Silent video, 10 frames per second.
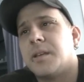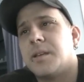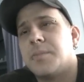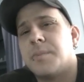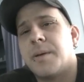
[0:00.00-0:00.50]

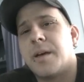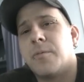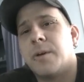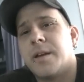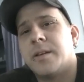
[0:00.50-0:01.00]
Keep the
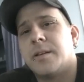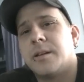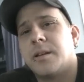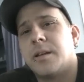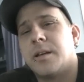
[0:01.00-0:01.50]
pad wet,
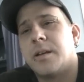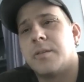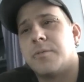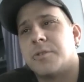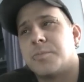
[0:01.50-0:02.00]
and
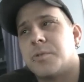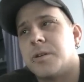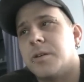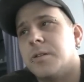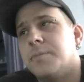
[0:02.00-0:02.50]
it works
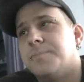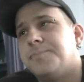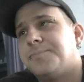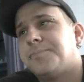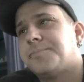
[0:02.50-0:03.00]
pretty good.
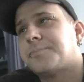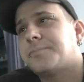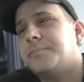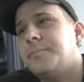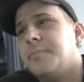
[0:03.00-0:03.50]

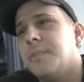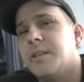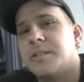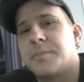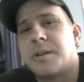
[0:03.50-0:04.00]

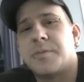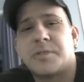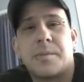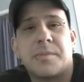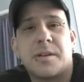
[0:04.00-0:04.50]
And sometimes
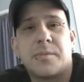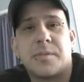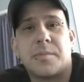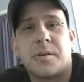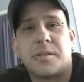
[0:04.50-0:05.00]
when I'm done with
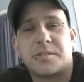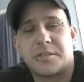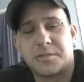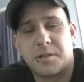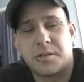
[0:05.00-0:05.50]
the polish,
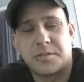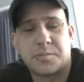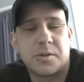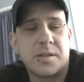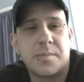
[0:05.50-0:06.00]
I'll
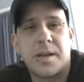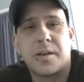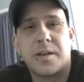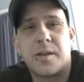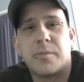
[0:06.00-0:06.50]
spray the
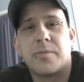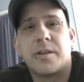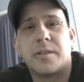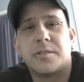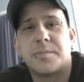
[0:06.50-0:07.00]
panel down with
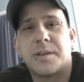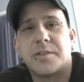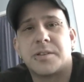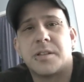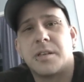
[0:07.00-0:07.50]
Final
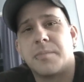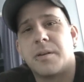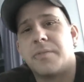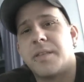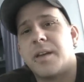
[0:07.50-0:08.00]
Inspection and then
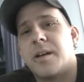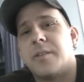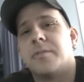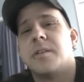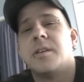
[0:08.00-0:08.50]
buff that off.